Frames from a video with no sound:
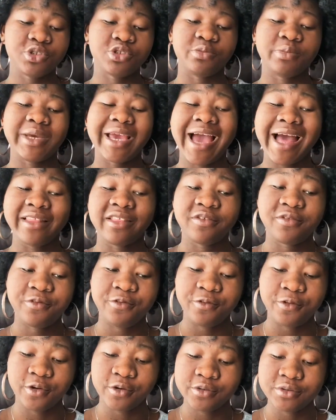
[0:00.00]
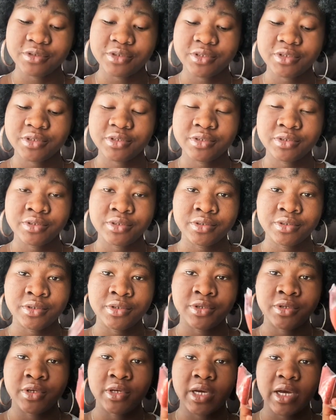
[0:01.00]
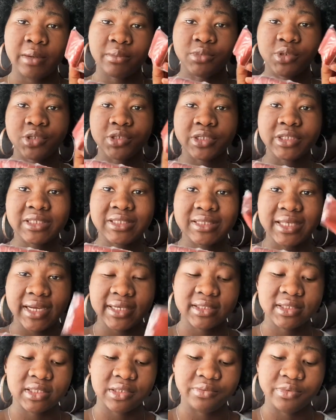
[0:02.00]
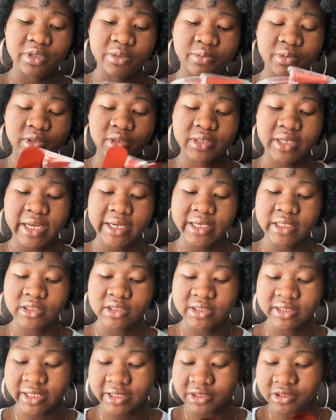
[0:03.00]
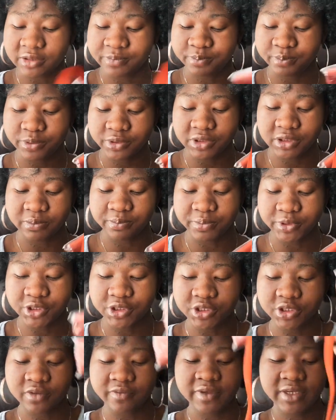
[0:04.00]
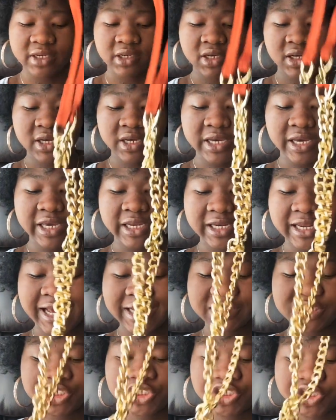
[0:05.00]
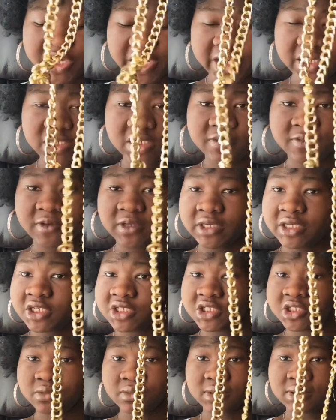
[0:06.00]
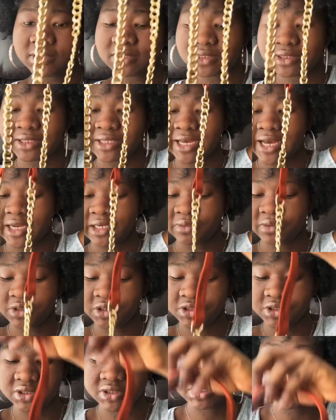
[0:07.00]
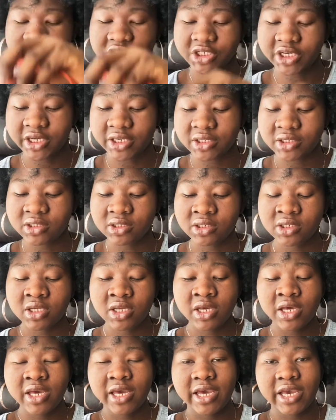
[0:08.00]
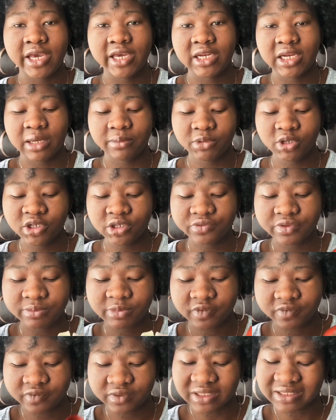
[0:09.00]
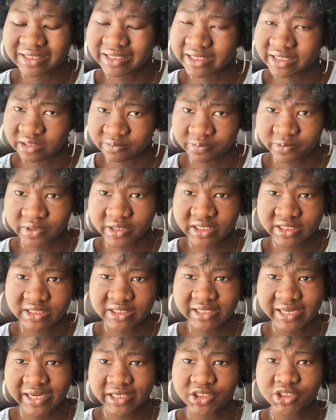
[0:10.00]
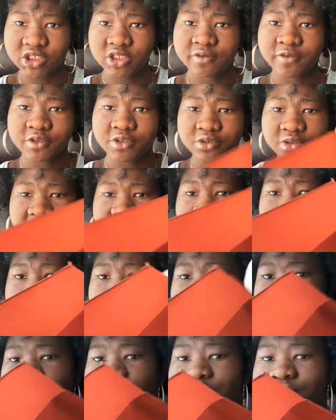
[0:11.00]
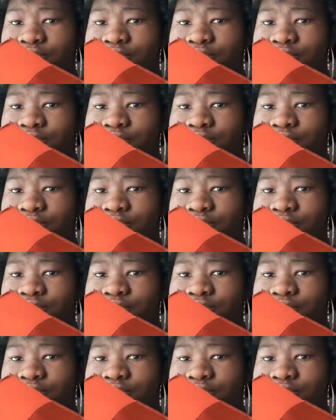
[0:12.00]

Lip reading: to be at the front. I'm gonna insert the ribbon. I can send you, post a picture of it. And it has a chain. In case you don't want to use the ad, you want to use the chain. And I'm gonna remove the thing to put inside just for you guys to